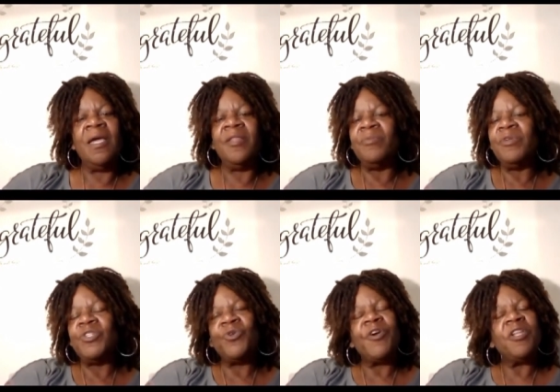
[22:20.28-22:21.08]
The
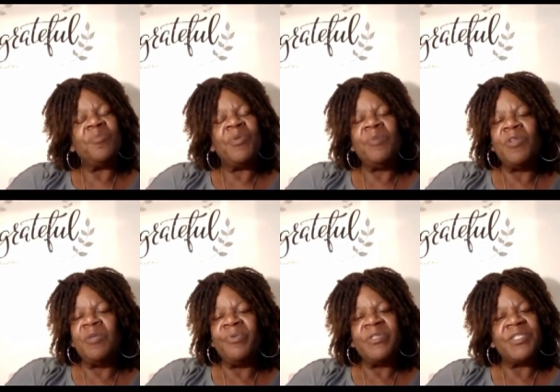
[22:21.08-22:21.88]
majority of people
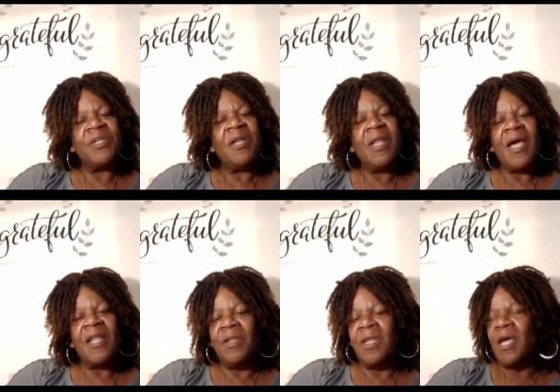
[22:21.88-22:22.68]
in prison are not
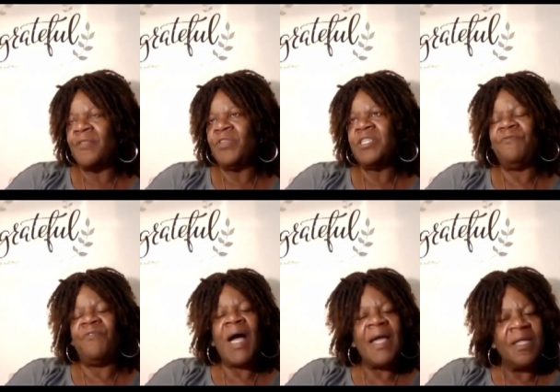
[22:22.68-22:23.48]
not these
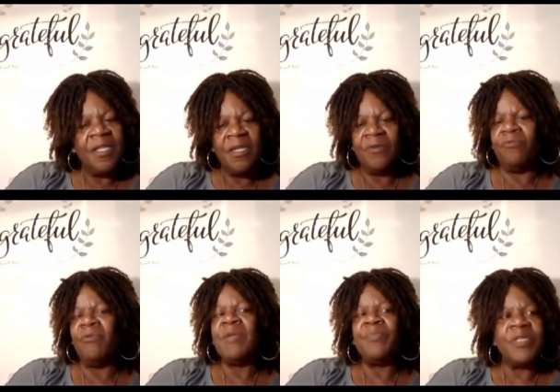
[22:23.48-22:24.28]
violent
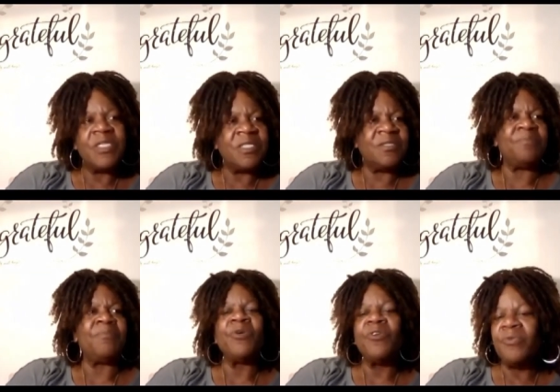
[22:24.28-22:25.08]
rapists,
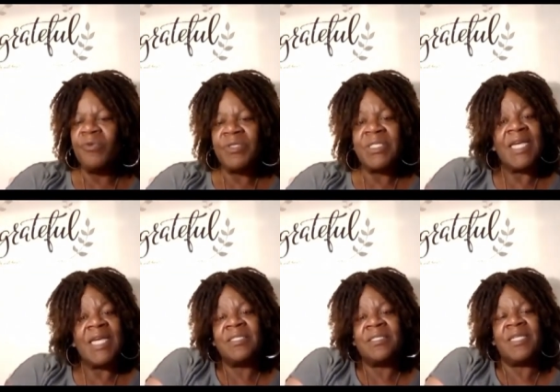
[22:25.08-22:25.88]
murderers.
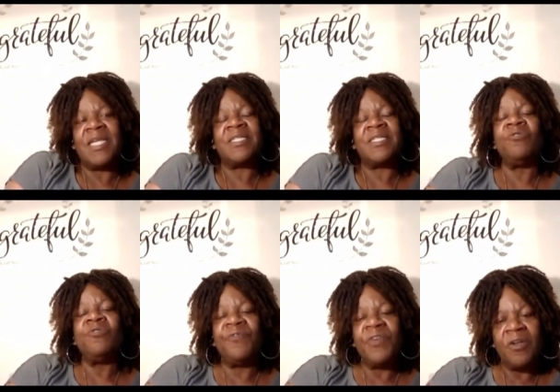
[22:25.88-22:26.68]
That's that's not
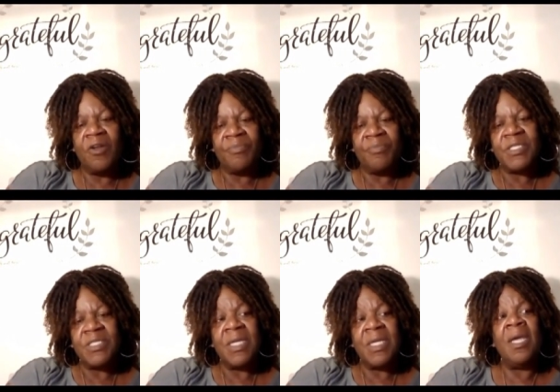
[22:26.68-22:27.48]
who's filling our
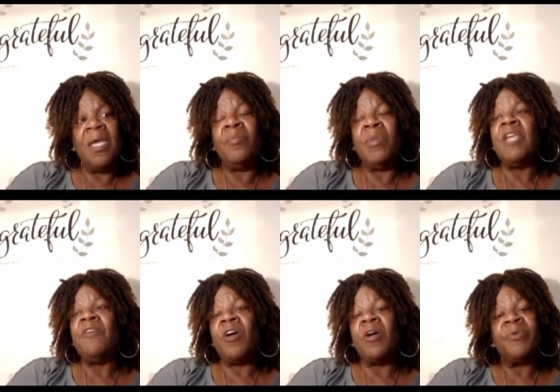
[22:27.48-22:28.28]
prisons. Many
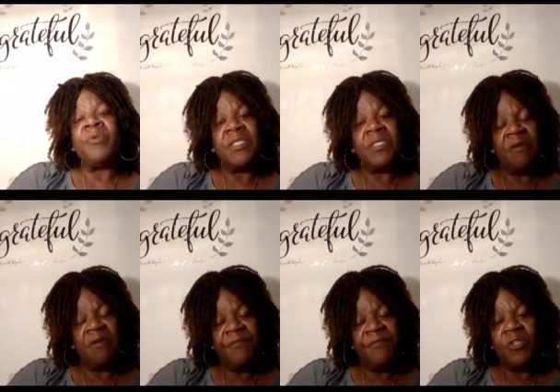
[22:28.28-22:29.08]
of our prisons are
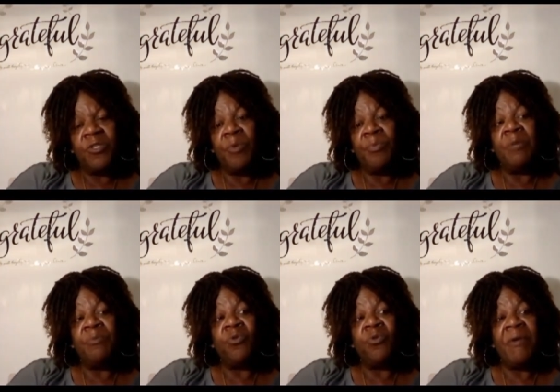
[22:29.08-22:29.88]
filled with
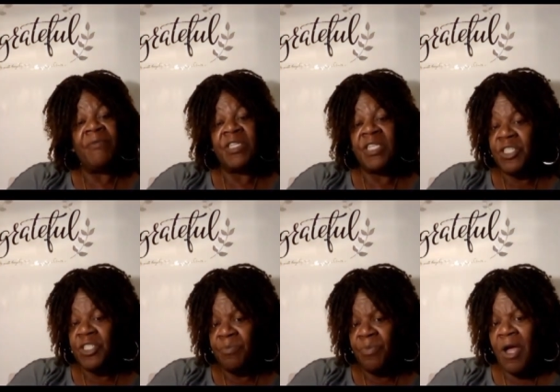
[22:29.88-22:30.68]
people who have
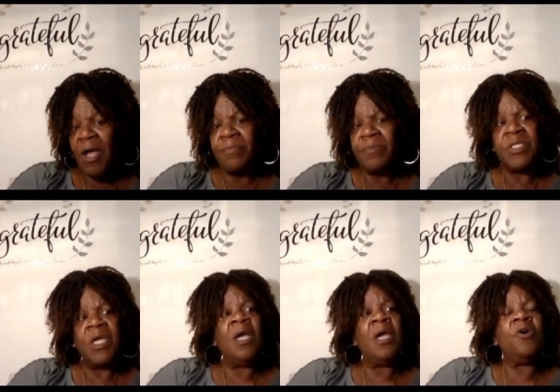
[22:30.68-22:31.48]
addiction problems,
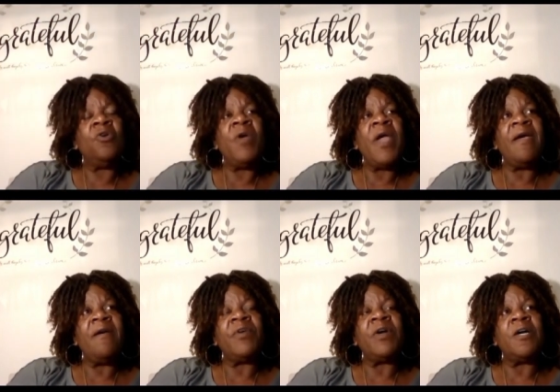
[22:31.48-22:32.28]
who
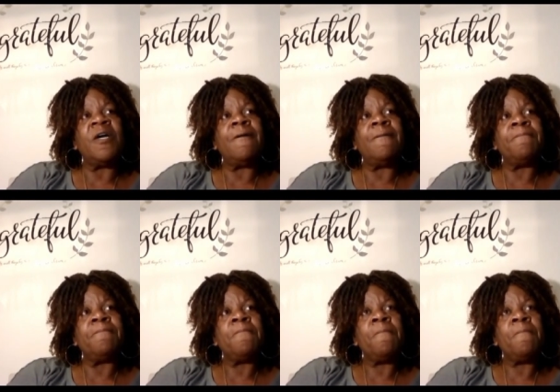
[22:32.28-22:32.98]
have um,